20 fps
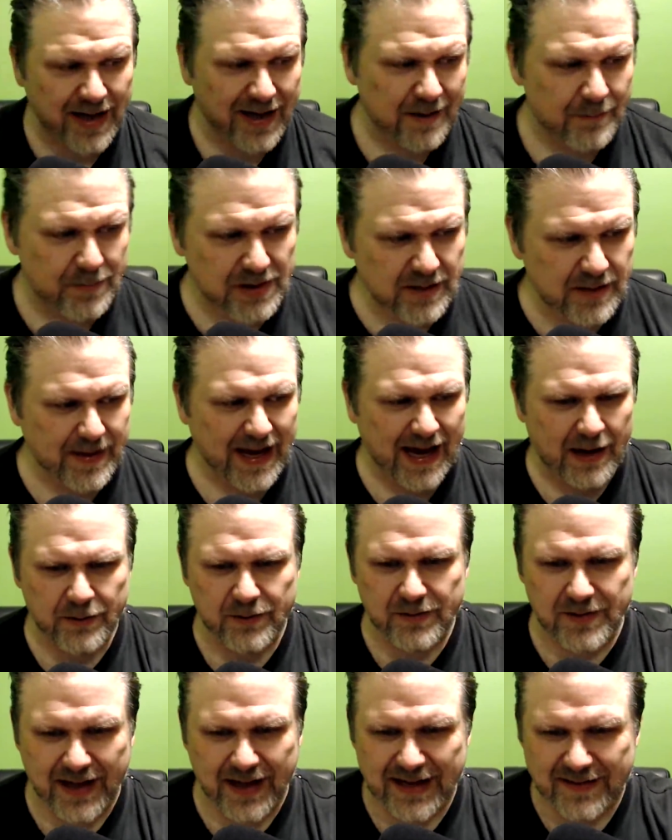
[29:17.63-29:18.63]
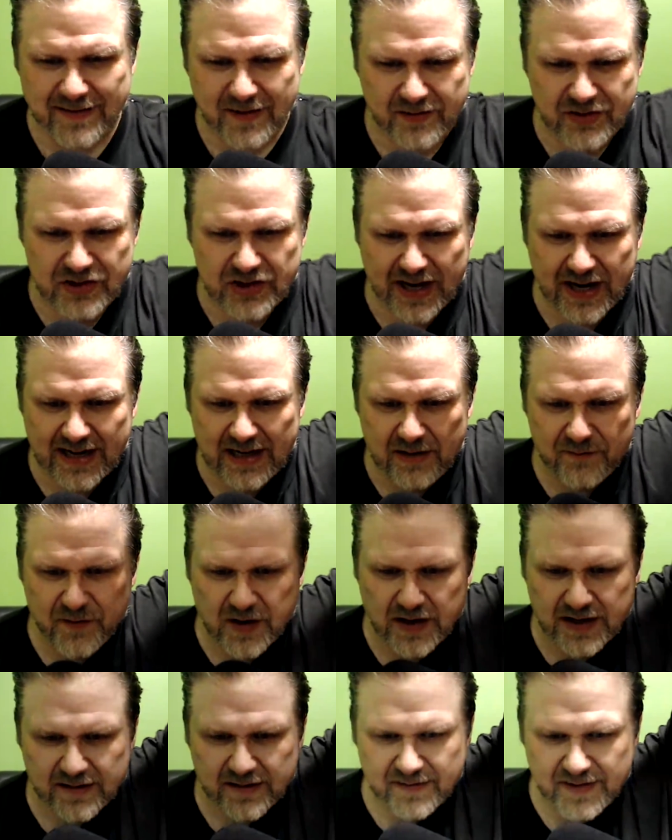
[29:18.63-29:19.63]
believe me, I don't like this shiny
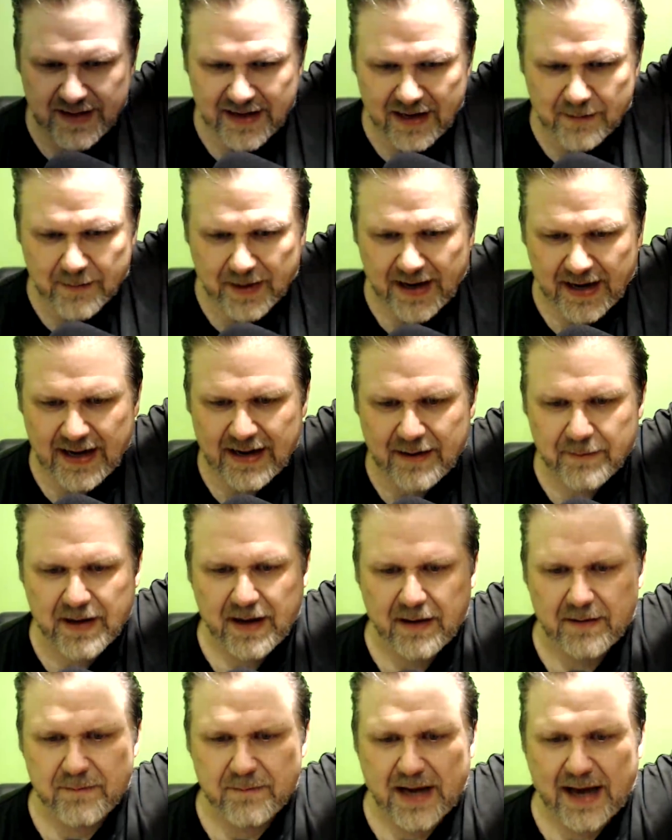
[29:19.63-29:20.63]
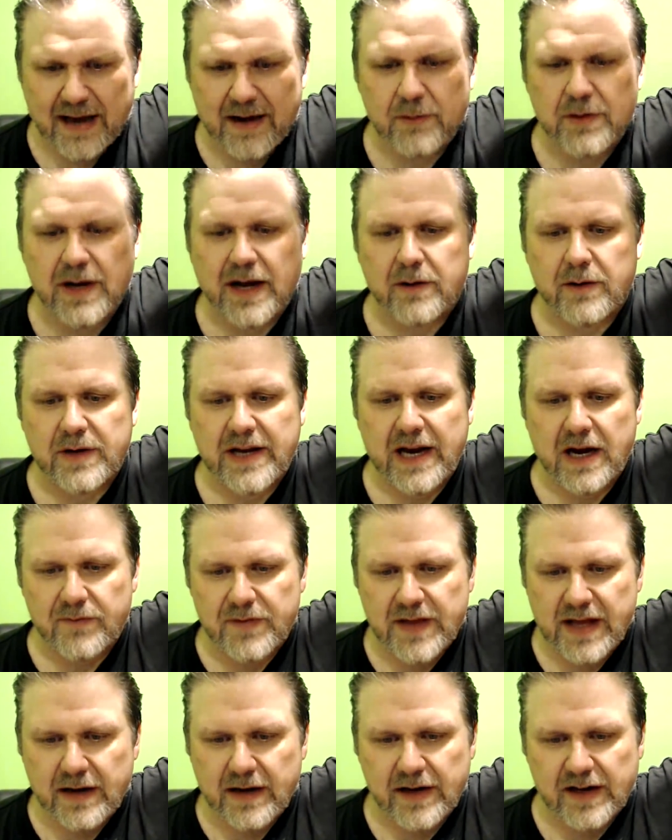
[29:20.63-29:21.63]
fucking thing on my head. I don't care for
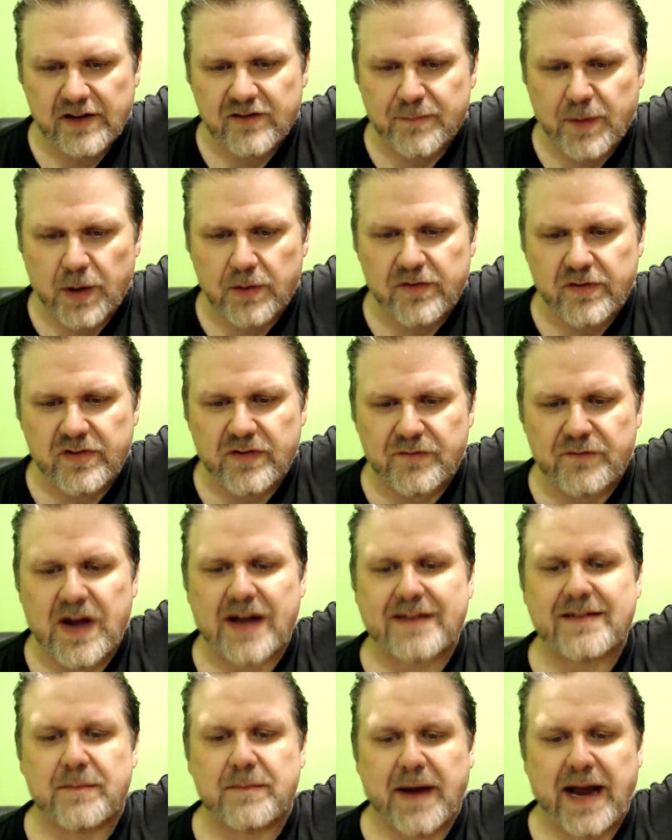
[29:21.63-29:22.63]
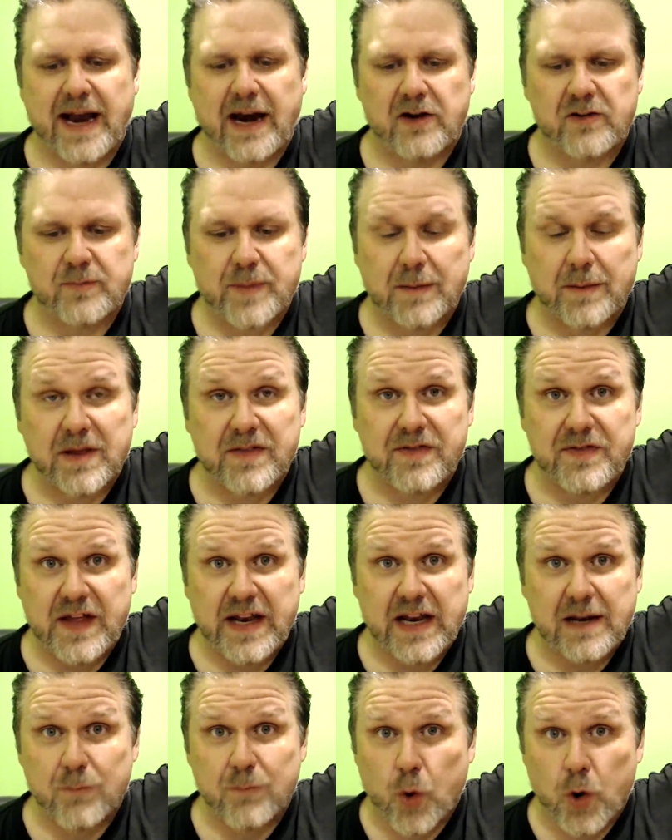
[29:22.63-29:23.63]
that. It exposes the fact that my hair is probably
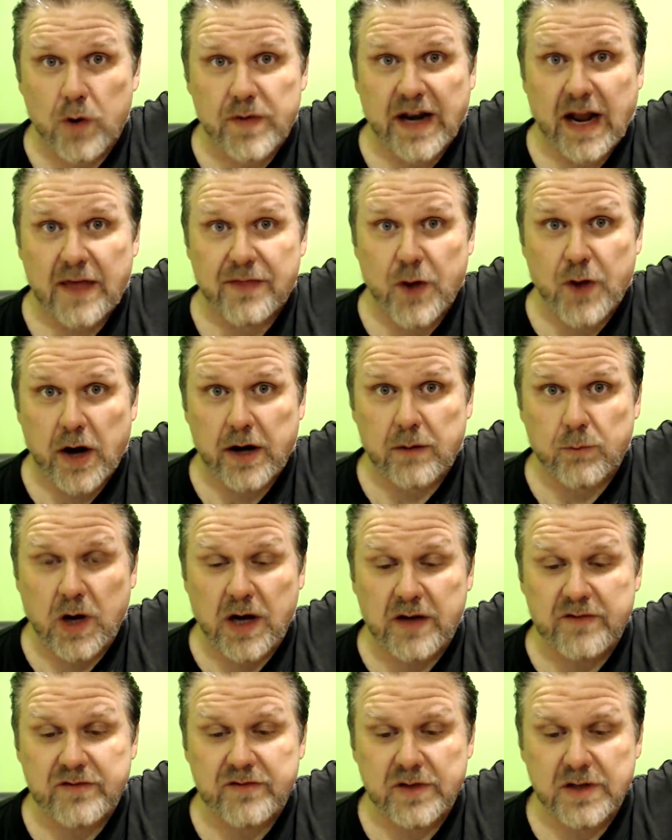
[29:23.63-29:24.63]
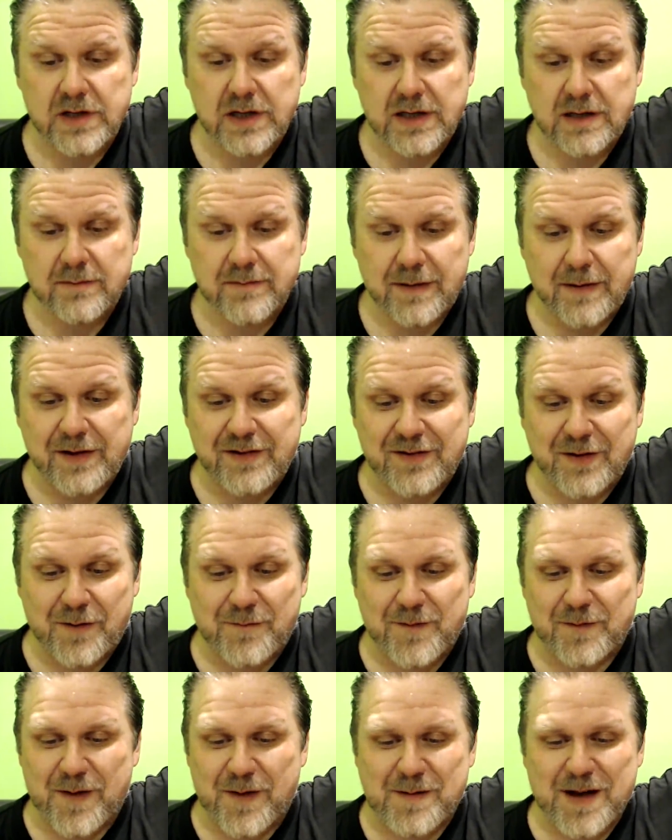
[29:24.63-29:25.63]
thinning more than I thought it was.
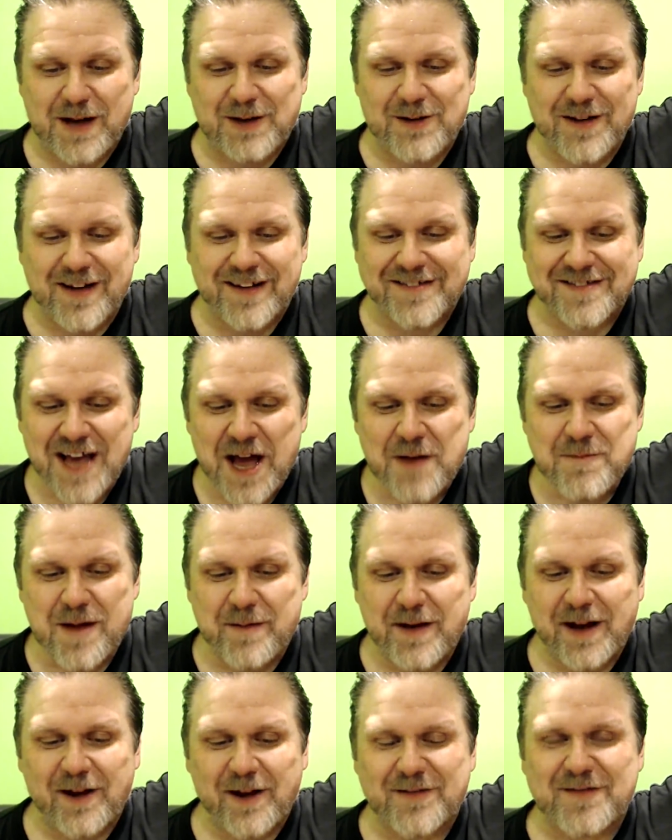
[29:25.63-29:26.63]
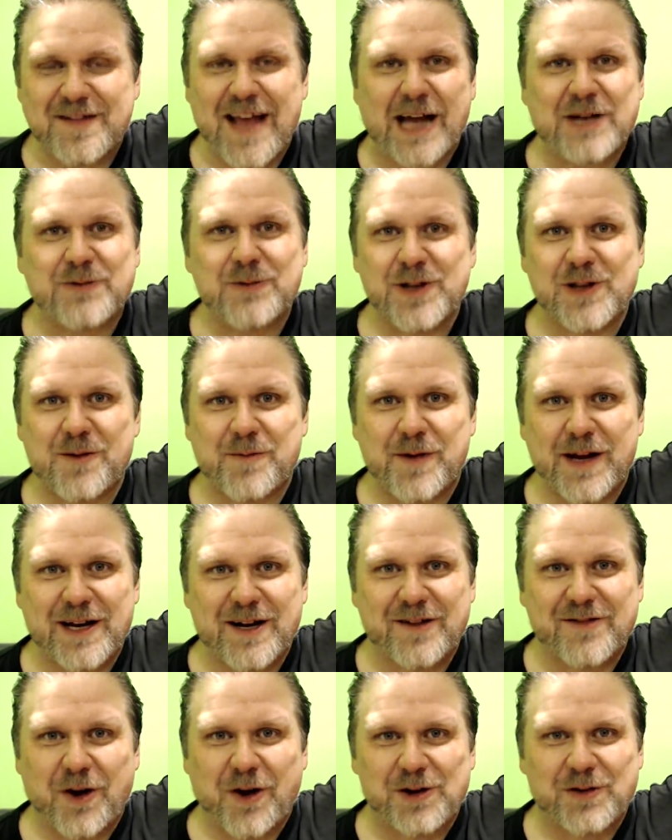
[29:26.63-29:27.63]
Maybe I do this. Maybe I go Statue of Liberty and
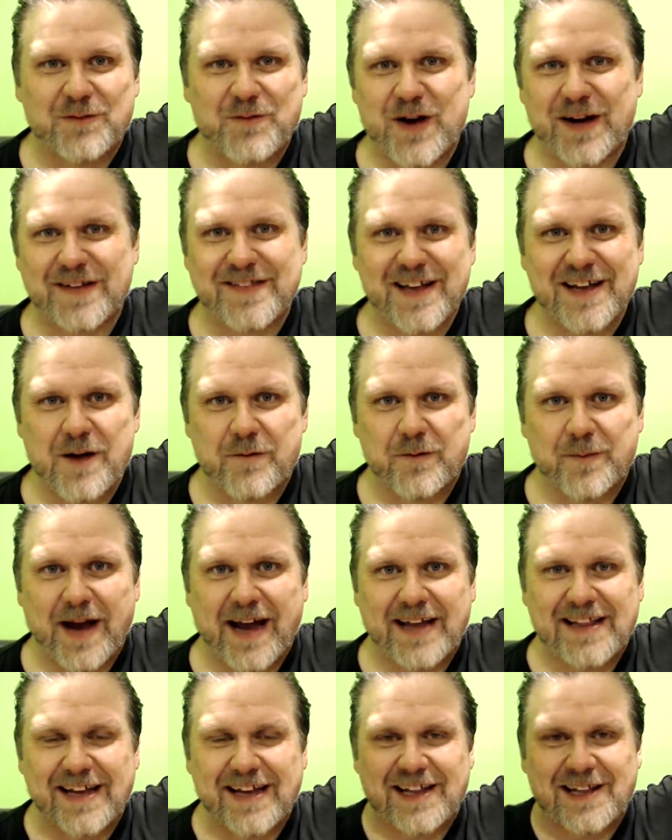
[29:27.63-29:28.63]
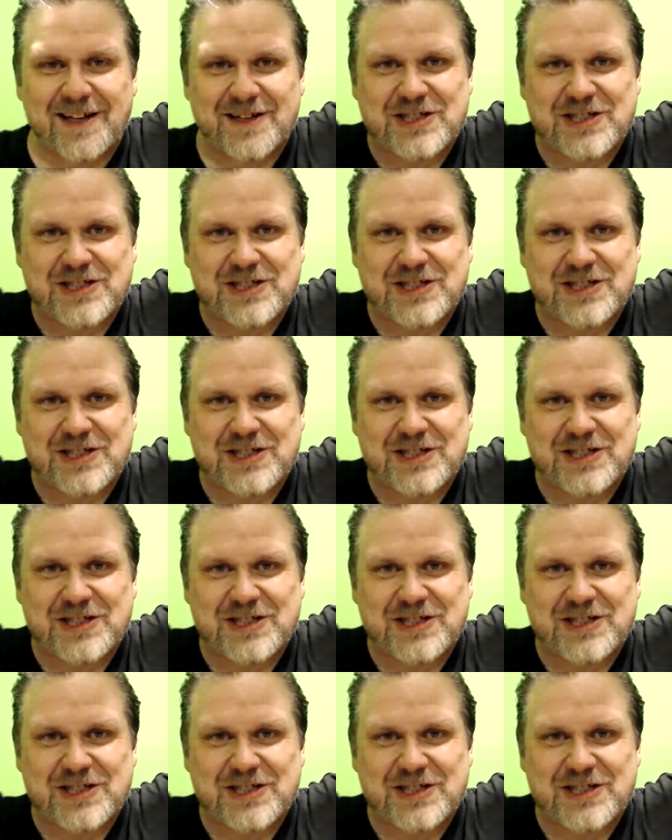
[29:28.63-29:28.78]
just hold the fucking thing over my head like a little